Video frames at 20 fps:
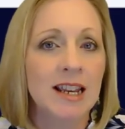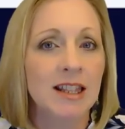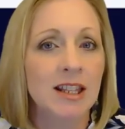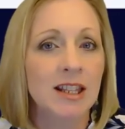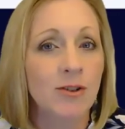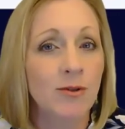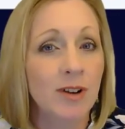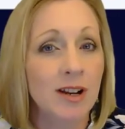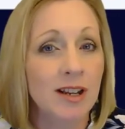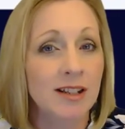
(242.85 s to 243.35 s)

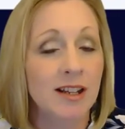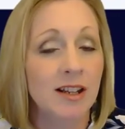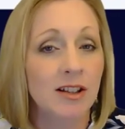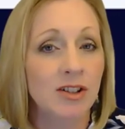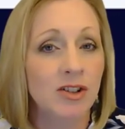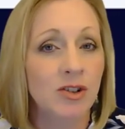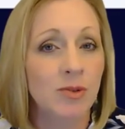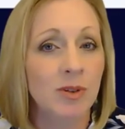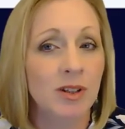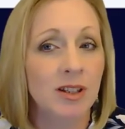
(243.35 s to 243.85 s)
And then grant
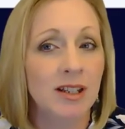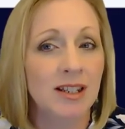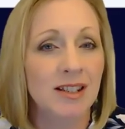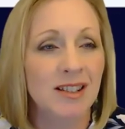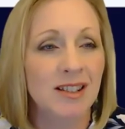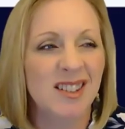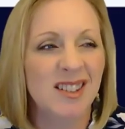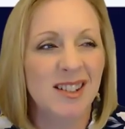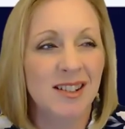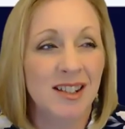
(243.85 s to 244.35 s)

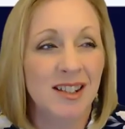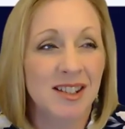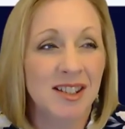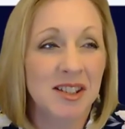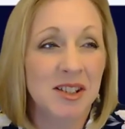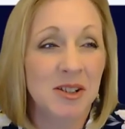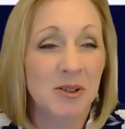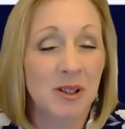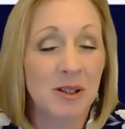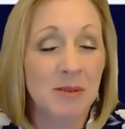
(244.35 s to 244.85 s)
eligibility doesn't
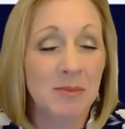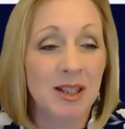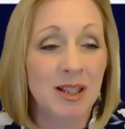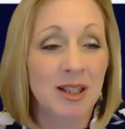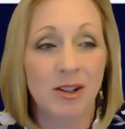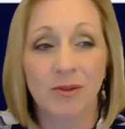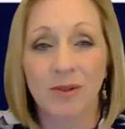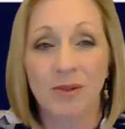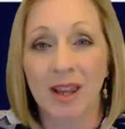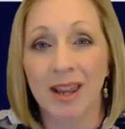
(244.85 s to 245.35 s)
necessarily
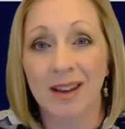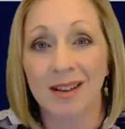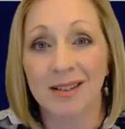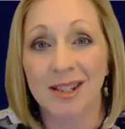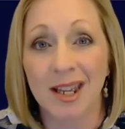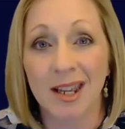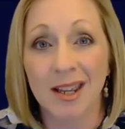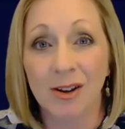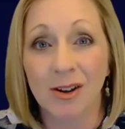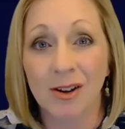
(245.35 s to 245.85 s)
mean that you
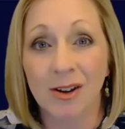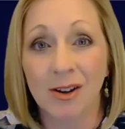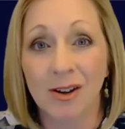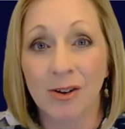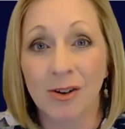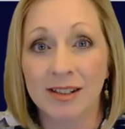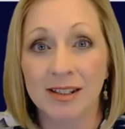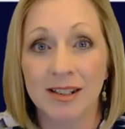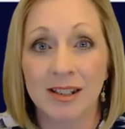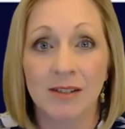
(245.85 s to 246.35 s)
can't take a
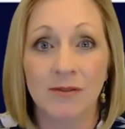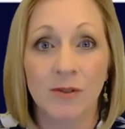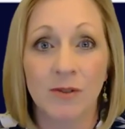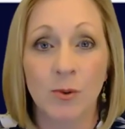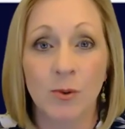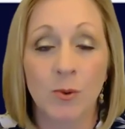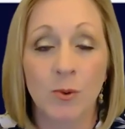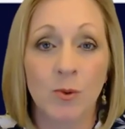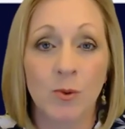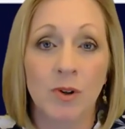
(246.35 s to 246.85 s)
grant if
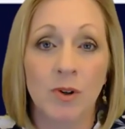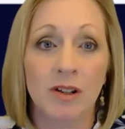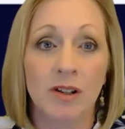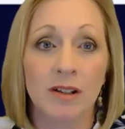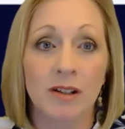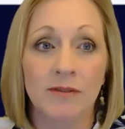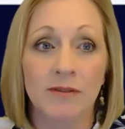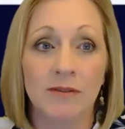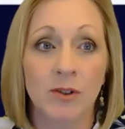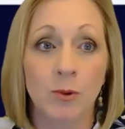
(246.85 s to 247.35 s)

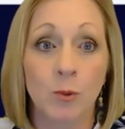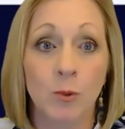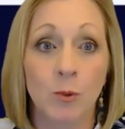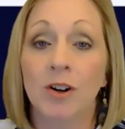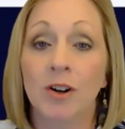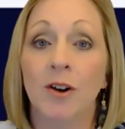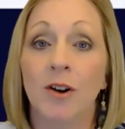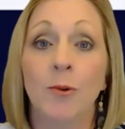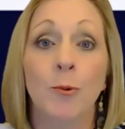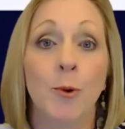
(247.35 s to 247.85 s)
you
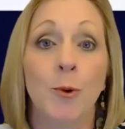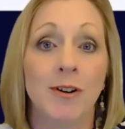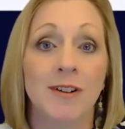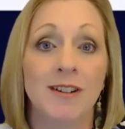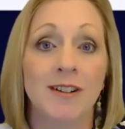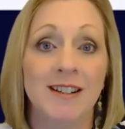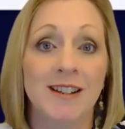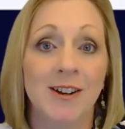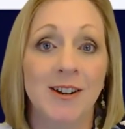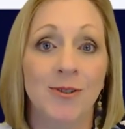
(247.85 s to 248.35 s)
were
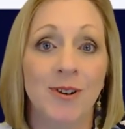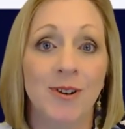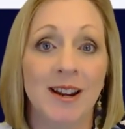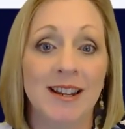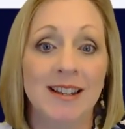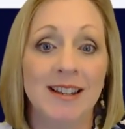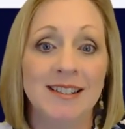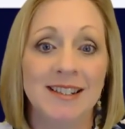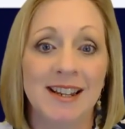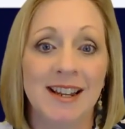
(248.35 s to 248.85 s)
awarded a
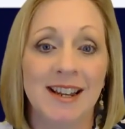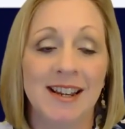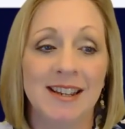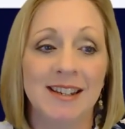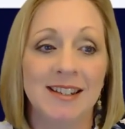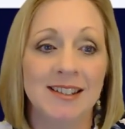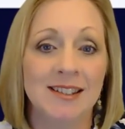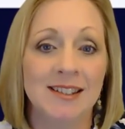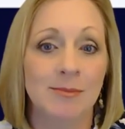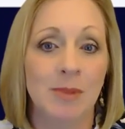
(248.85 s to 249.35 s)
grant
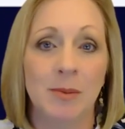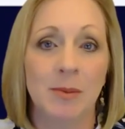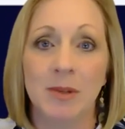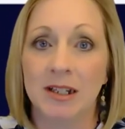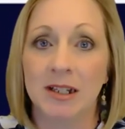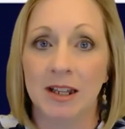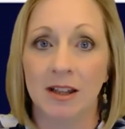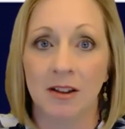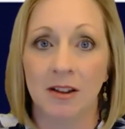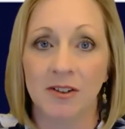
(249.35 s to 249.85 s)
as
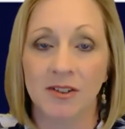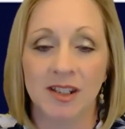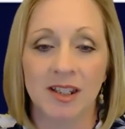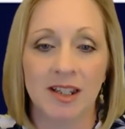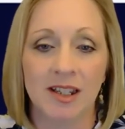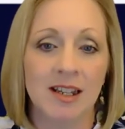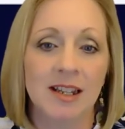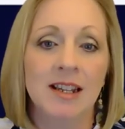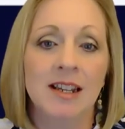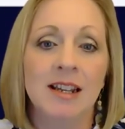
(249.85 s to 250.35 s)
maybe an
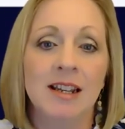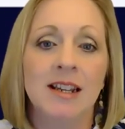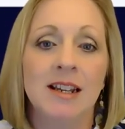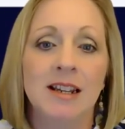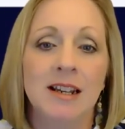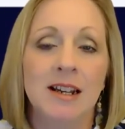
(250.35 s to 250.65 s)
LLC.